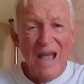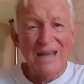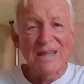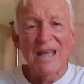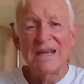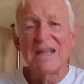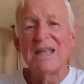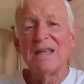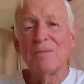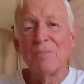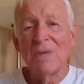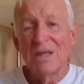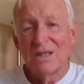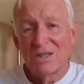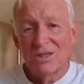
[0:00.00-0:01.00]
I let
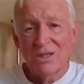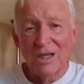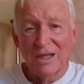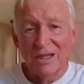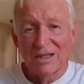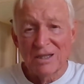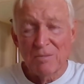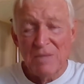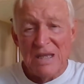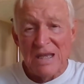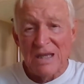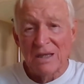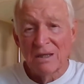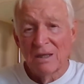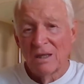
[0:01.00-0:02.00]
him sell it to
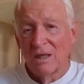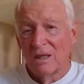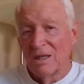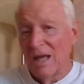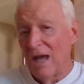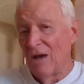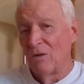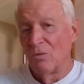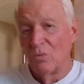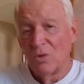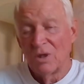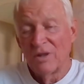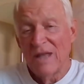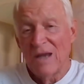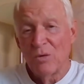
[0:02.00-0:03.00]
me. Now,
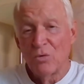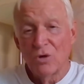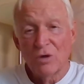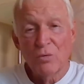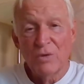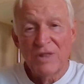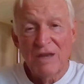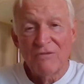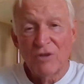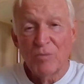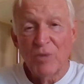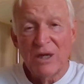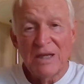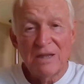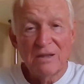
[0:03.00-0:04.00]
will that work with
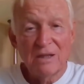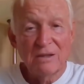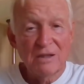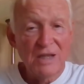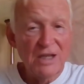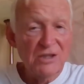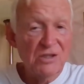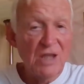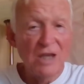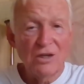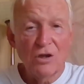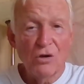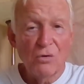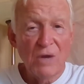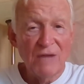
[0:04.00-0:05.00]
everybody that thinks
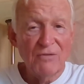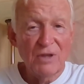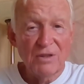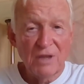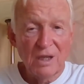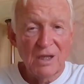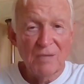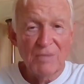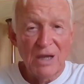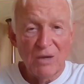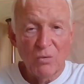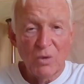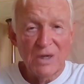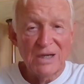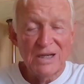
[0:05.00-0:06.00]
they know everything
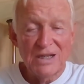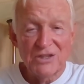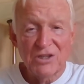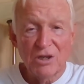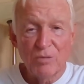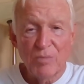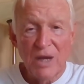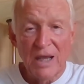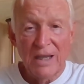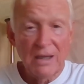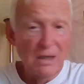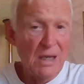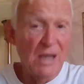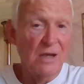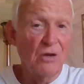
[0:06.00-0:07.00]
about what it is they're
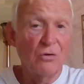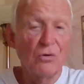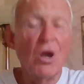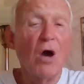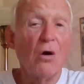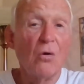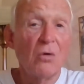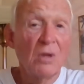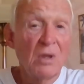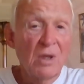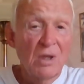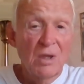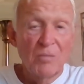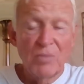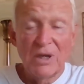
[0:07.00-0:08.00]
buying? I don't know.
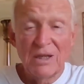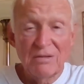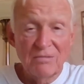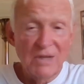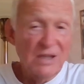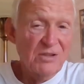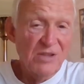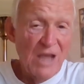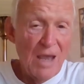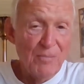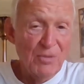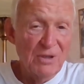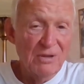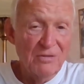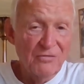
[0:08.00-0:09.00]
But it's
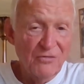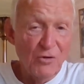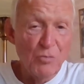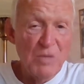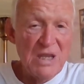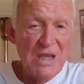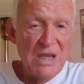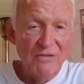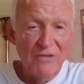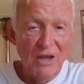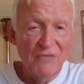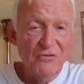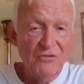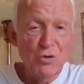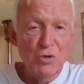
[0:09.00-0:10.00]
happened for me a,
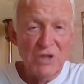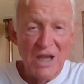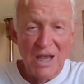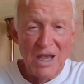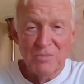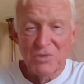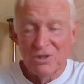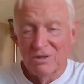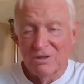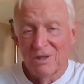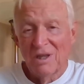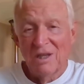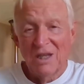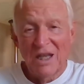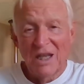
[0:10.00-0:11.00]
a few times
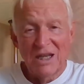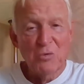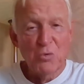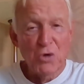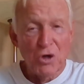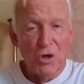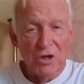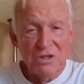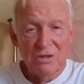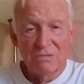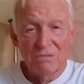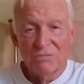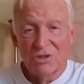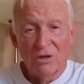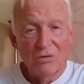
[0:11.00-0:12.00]
and it
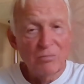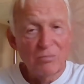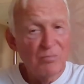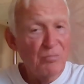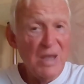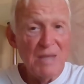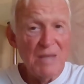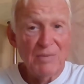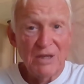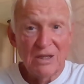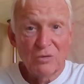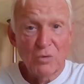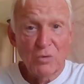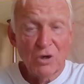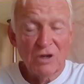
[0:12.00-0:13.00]
works. So
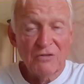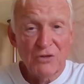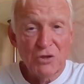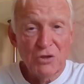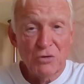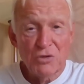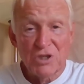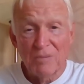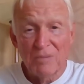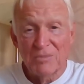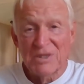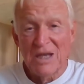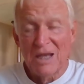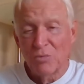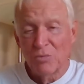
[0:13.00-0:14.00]
maybe it'll work for you
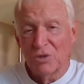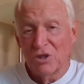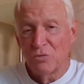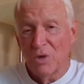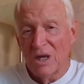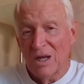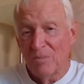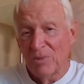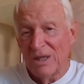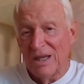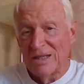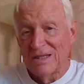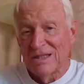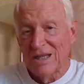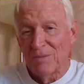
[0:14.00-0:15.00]
sometime when you run up
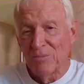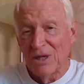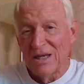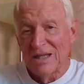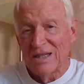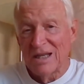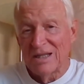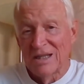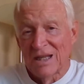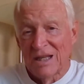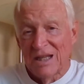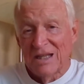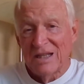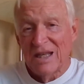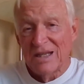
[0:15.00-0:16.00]
against somebody that,
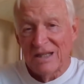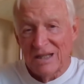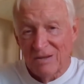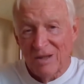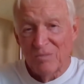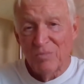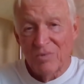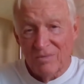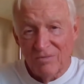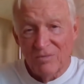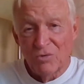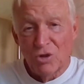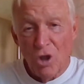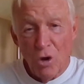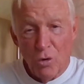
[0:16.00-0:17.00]
that
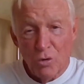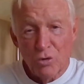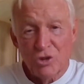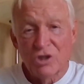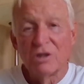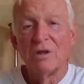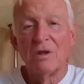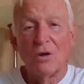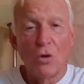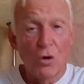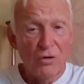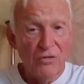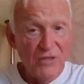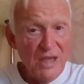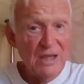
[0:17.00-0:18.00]
knows
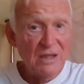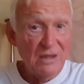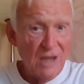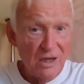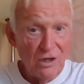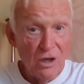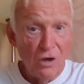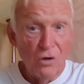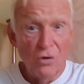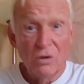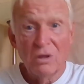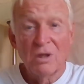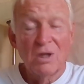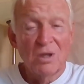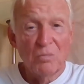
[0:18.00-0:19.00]
or think they
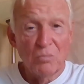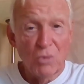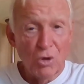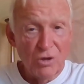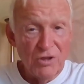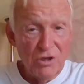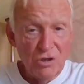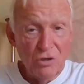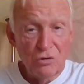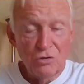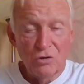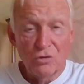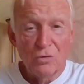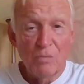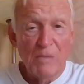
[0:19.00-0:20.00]
know more than
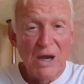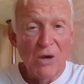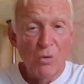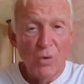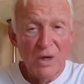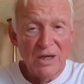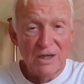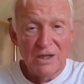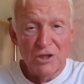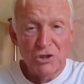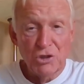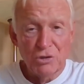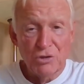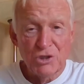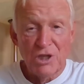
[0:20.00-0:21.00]
you do about what it
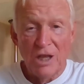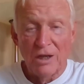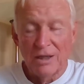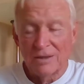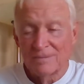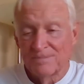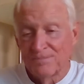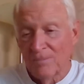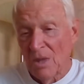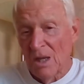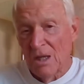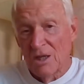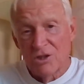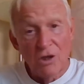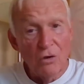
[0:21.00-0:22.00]
is you're selling.
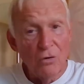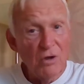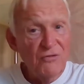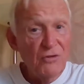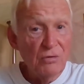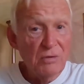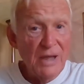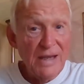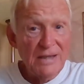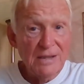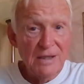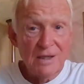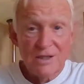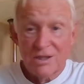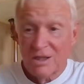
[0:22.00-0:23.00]
So if you
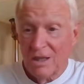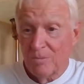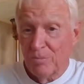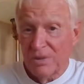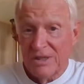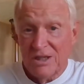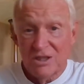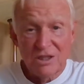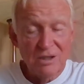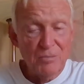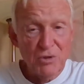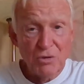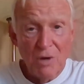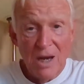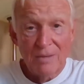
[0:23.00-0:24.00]
like this, eh, please
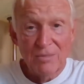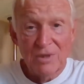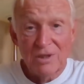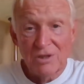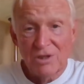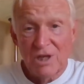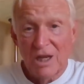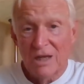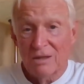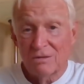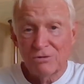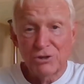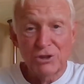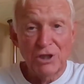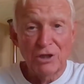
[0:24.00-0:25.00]
subscribe to the
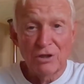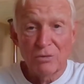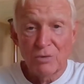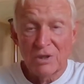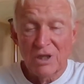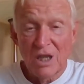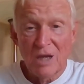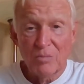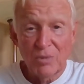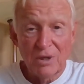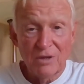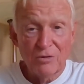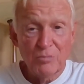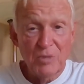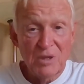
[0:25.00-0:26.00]
channel, share it with a
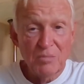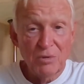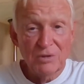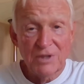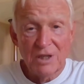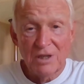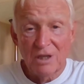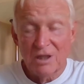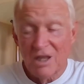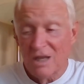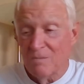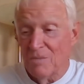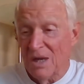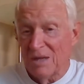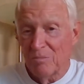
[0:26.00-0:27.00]
couple other people that you
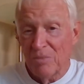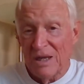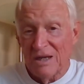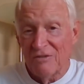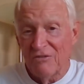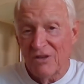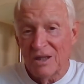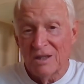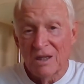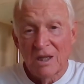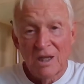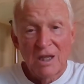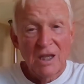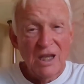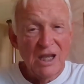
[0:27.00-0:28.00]
think might
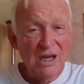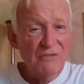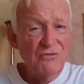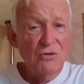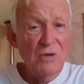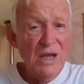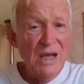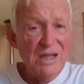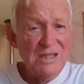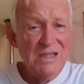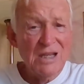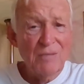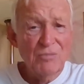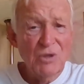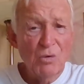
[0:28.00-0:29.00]
benefit. And if you got
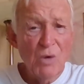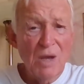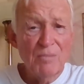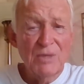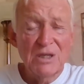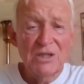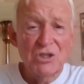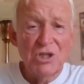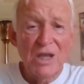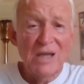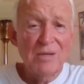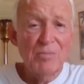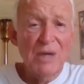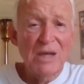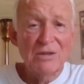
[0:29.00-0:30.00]
something you want me to
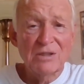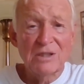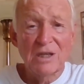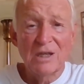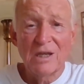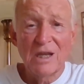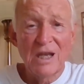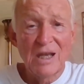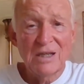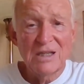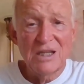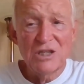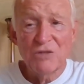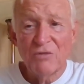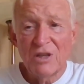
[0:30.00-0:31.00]
chat about uh,
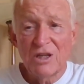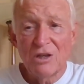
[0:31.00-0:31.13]
on these